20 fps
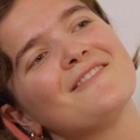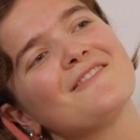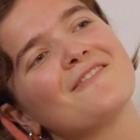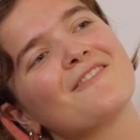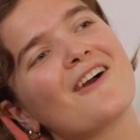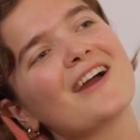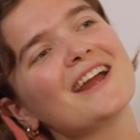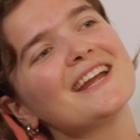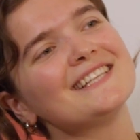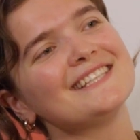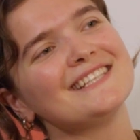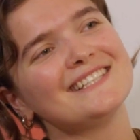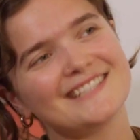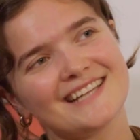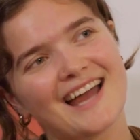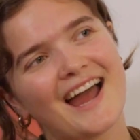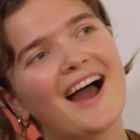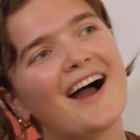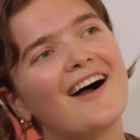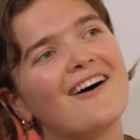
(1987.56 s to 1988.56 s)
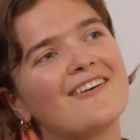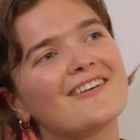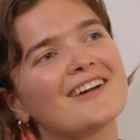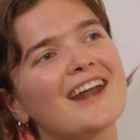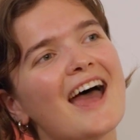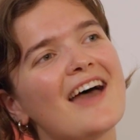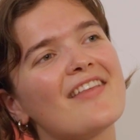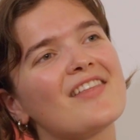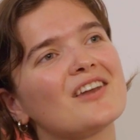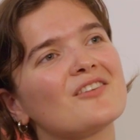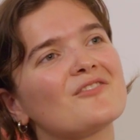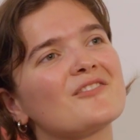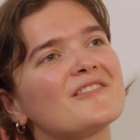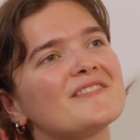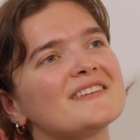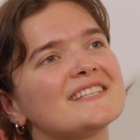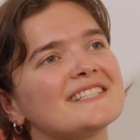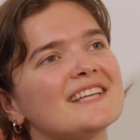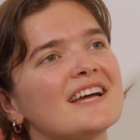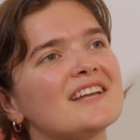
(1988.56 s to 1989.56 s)
write it down, and then all
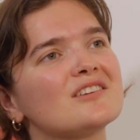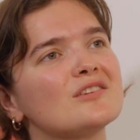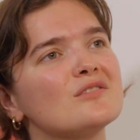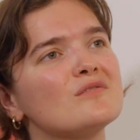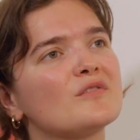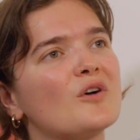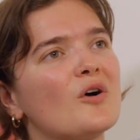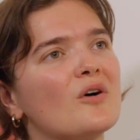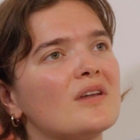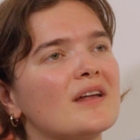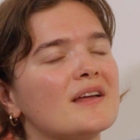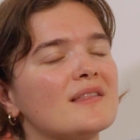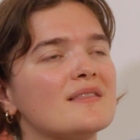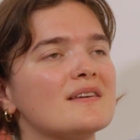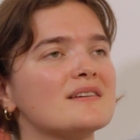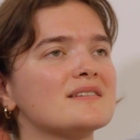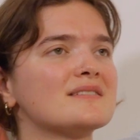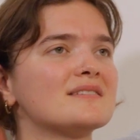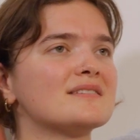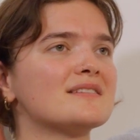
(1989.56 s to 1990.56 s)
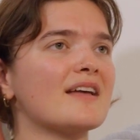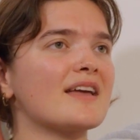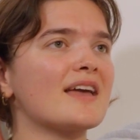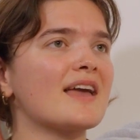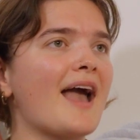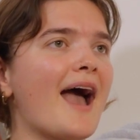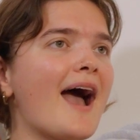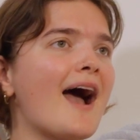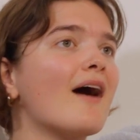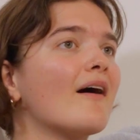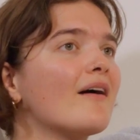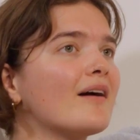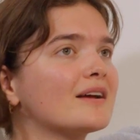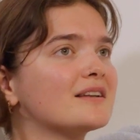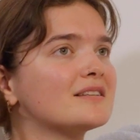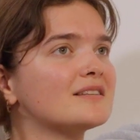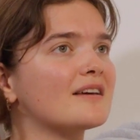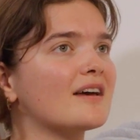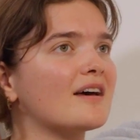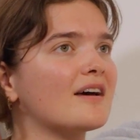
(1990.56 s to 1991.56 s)
of a sudden you've got like this like
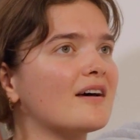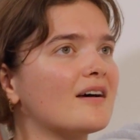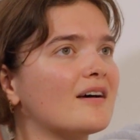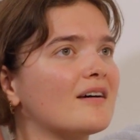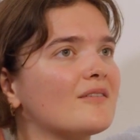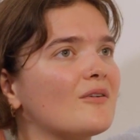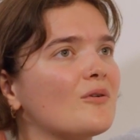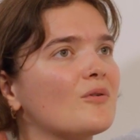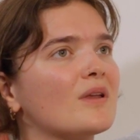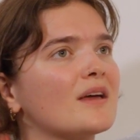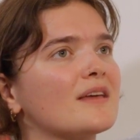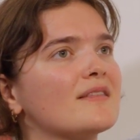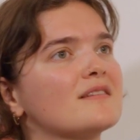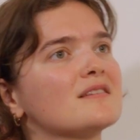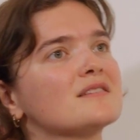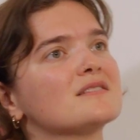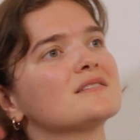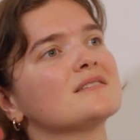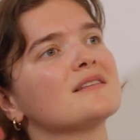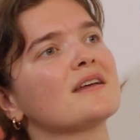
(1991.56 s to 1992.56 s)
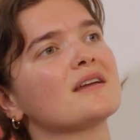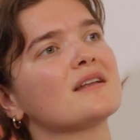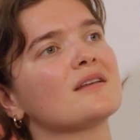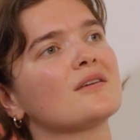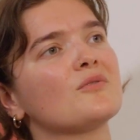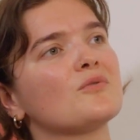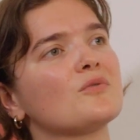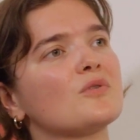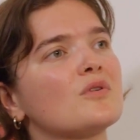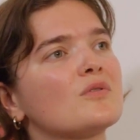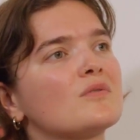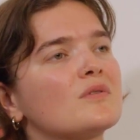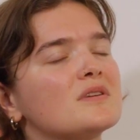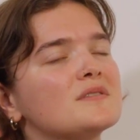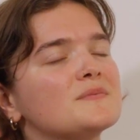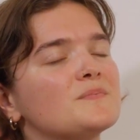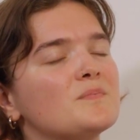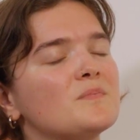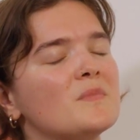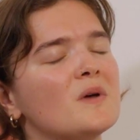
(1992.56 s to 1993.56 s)
character, or like this like little,
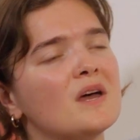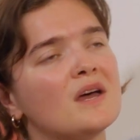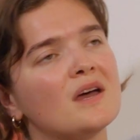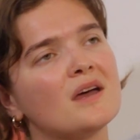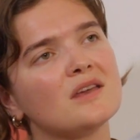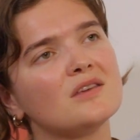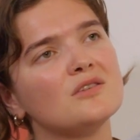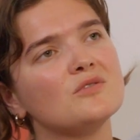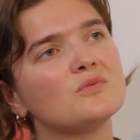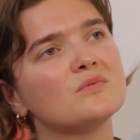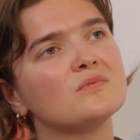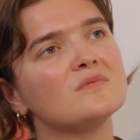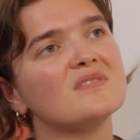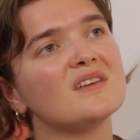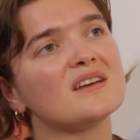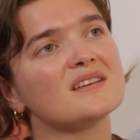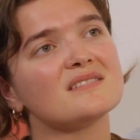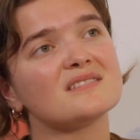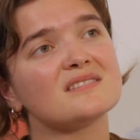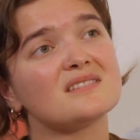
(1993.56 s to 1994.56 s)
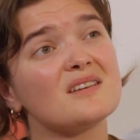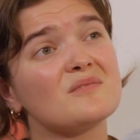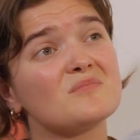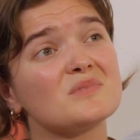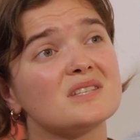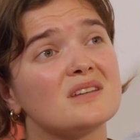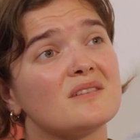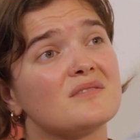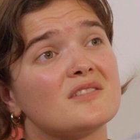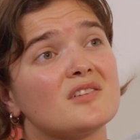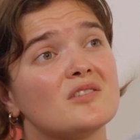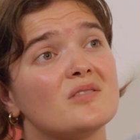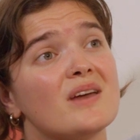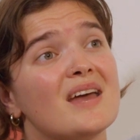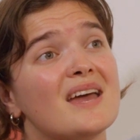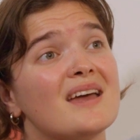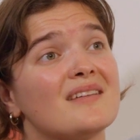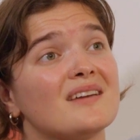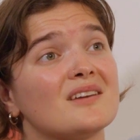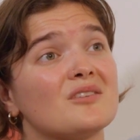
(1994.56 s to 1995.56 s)
because there's some stuff that you
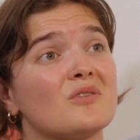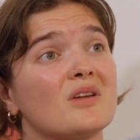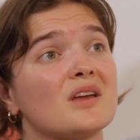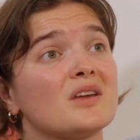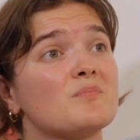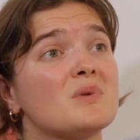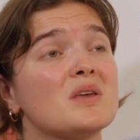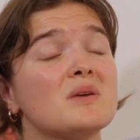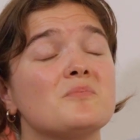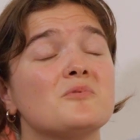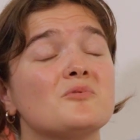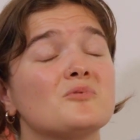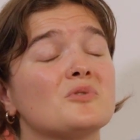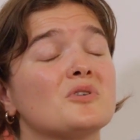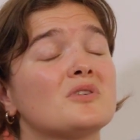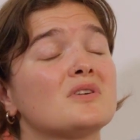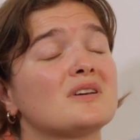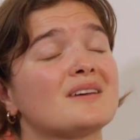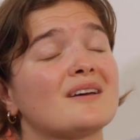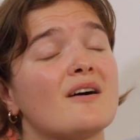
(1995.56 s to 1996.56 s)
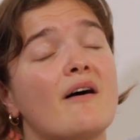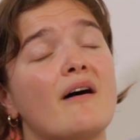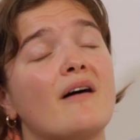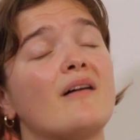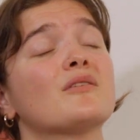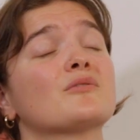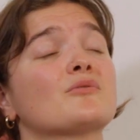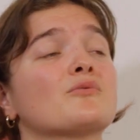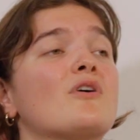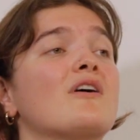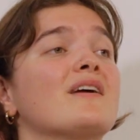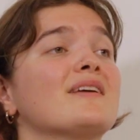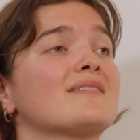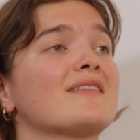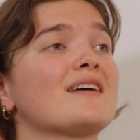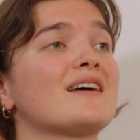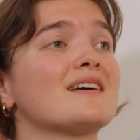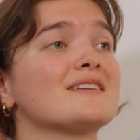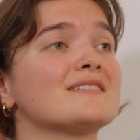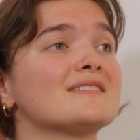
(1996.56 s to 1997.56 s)
hear that you're like, people can't
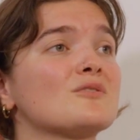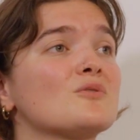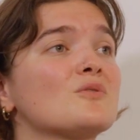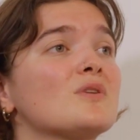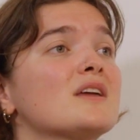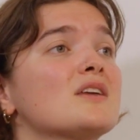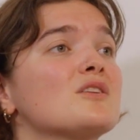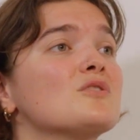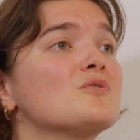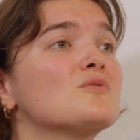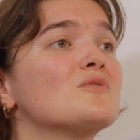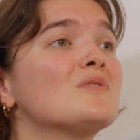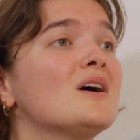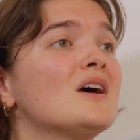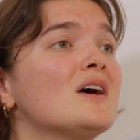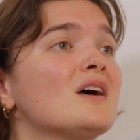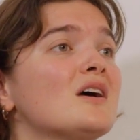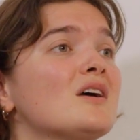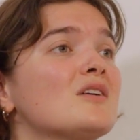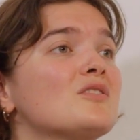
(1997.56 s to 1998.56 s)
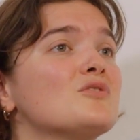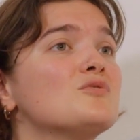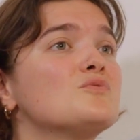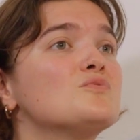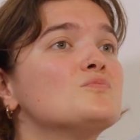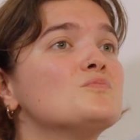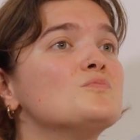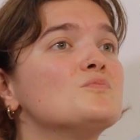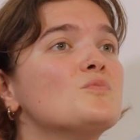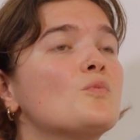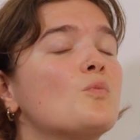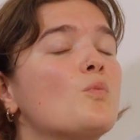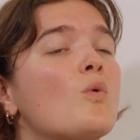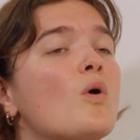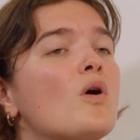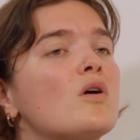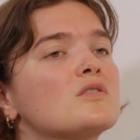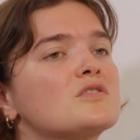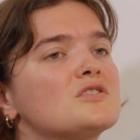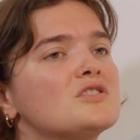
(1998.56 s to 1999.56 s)
write this, or like you
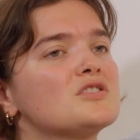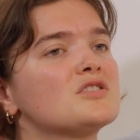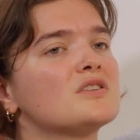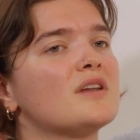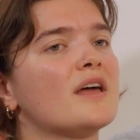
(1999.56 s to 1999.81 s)
watch